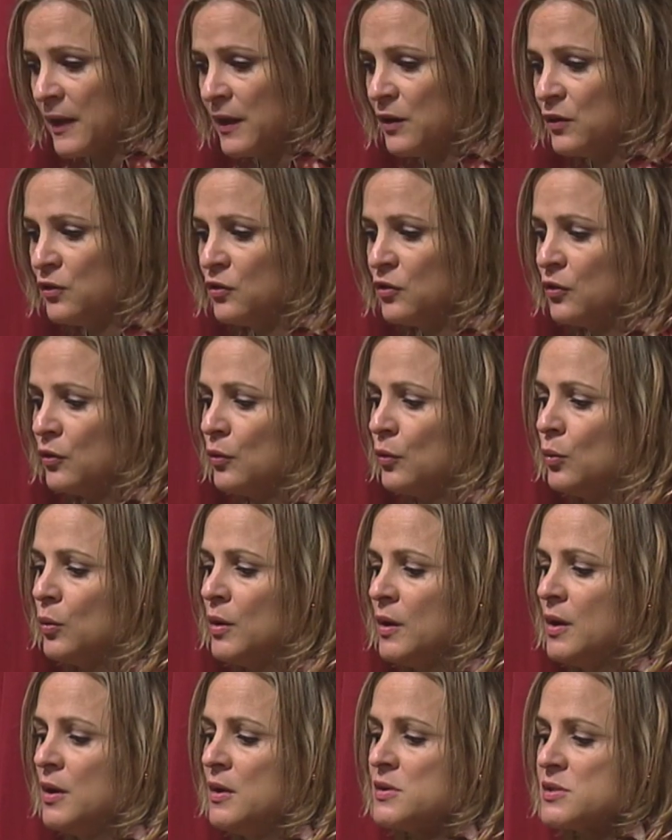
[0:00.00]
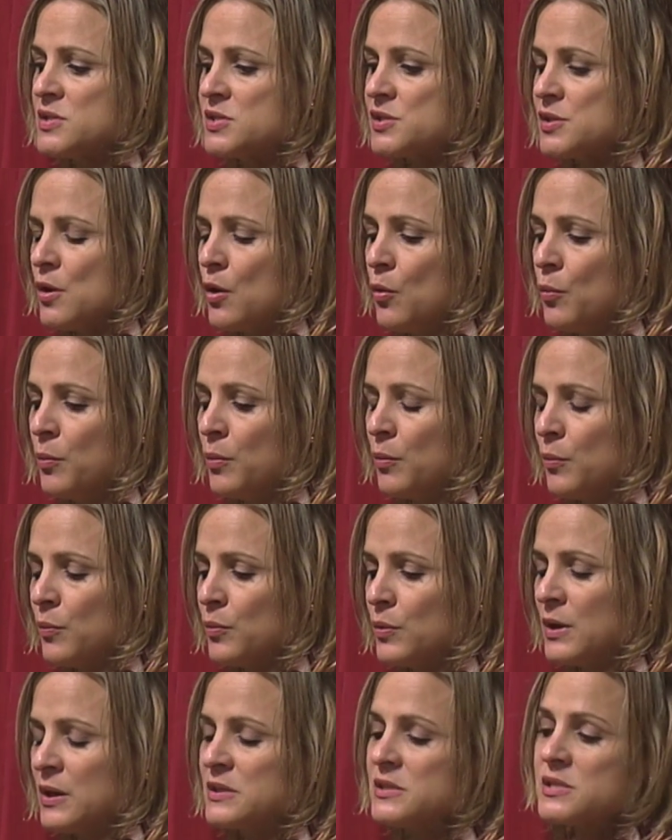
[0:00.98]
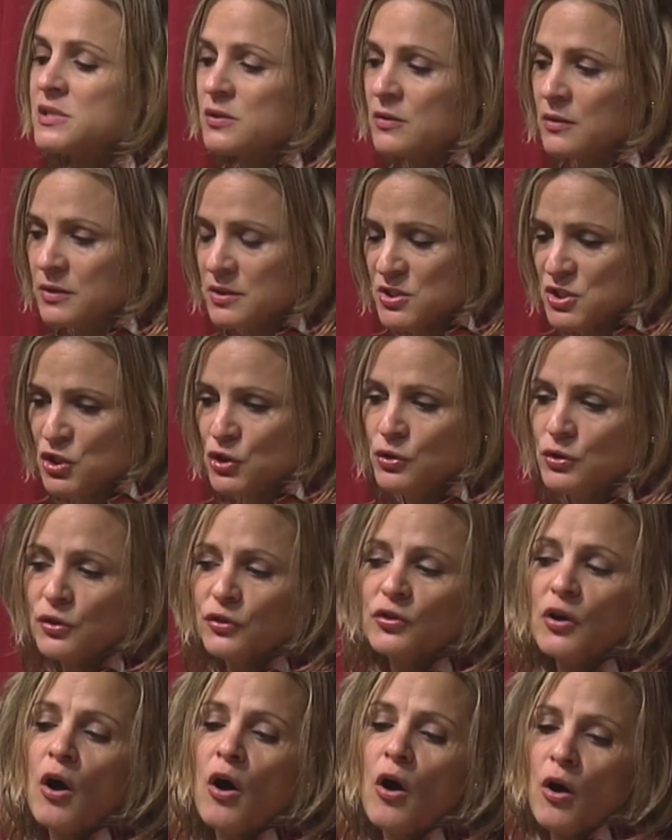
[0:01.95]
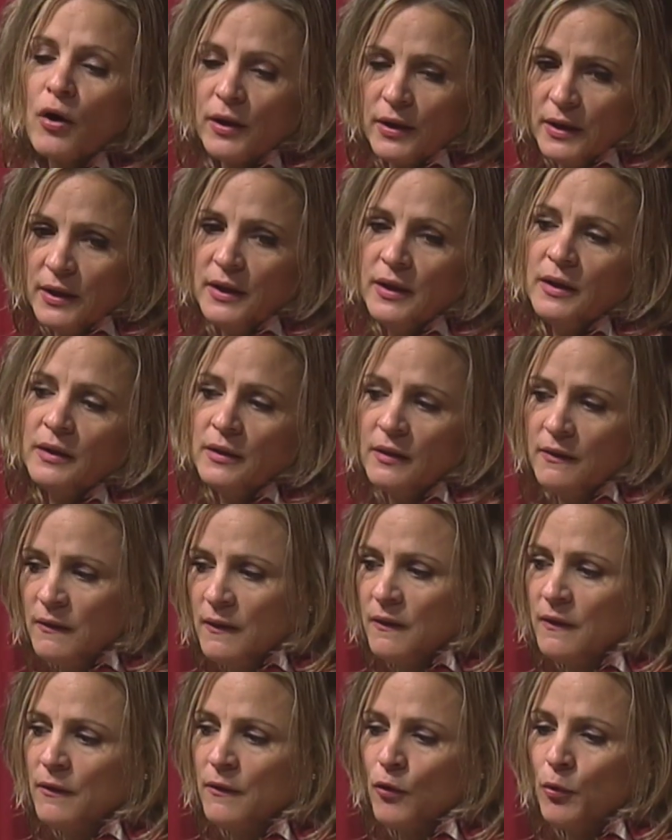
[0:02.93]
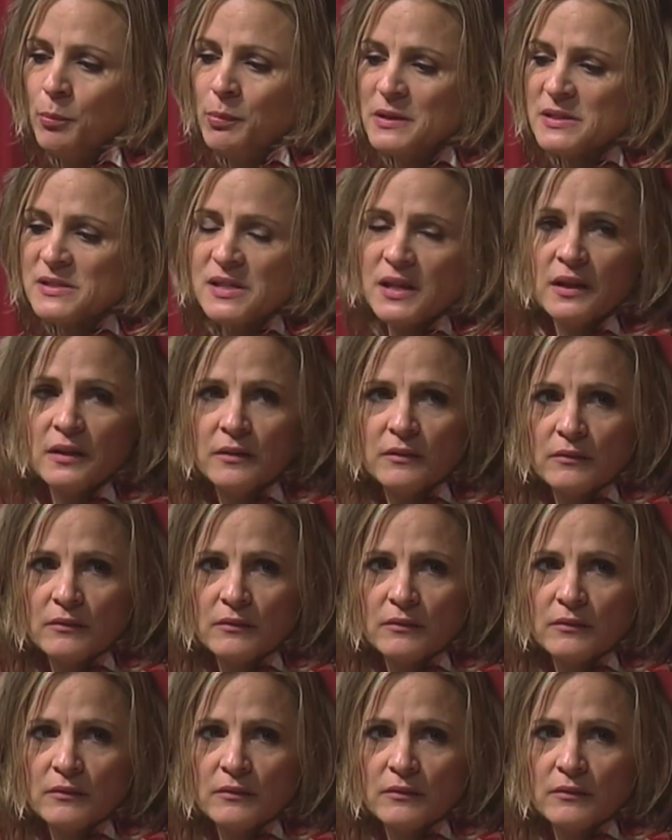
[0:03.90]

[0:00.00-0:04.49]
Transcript: can do, so we can still continue to talk and eat, and then they're busy.